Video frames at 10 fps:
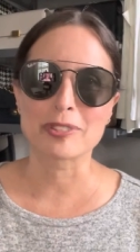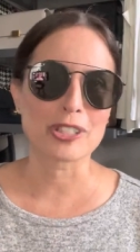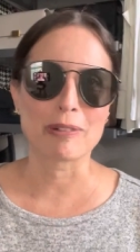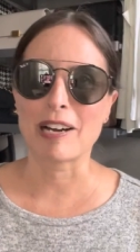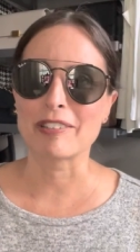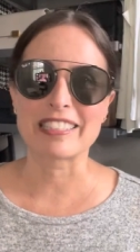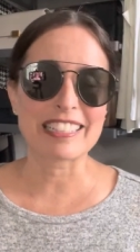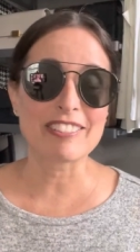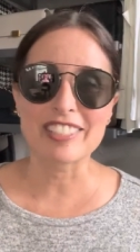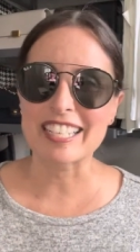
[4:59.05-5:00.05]
to go out in the
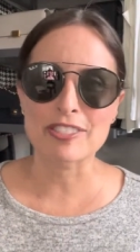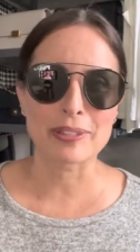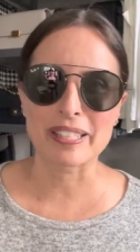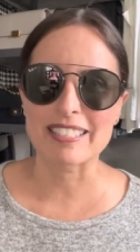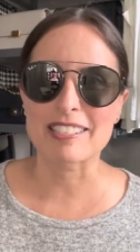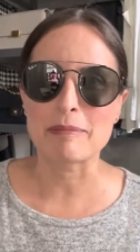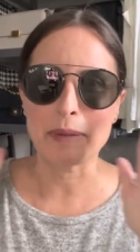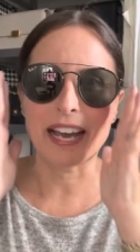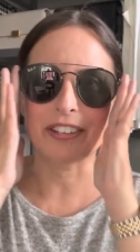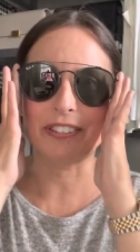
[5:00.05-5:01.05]
evenings, really doesn't
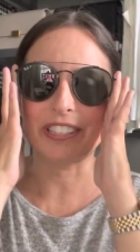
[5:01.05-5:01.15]
matter.